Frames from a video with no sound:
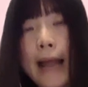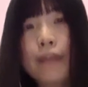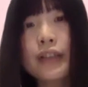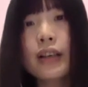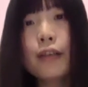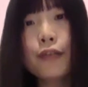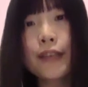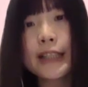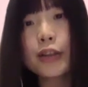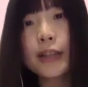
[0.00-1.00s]
the
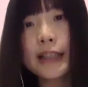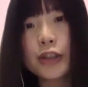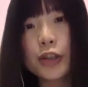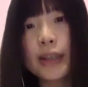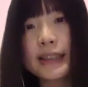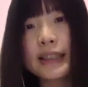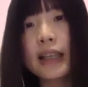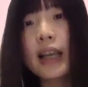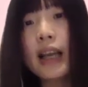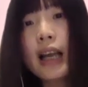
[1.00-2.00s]
physical constraints.
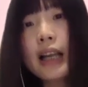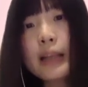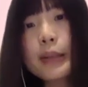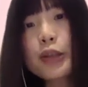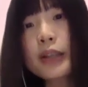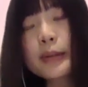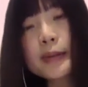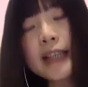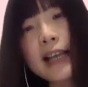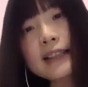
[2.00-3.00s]
The P
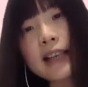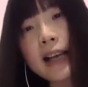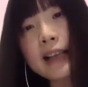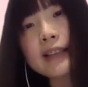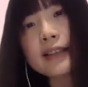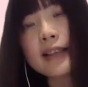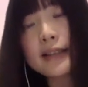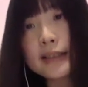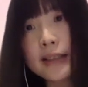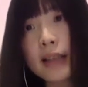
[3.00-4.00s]
transpose xi is
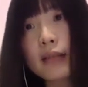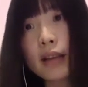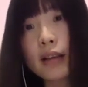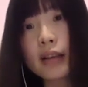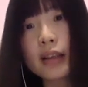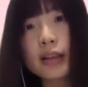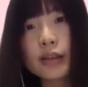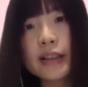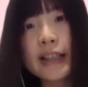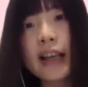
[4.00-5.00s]
less than
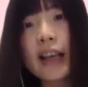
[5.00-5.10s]
the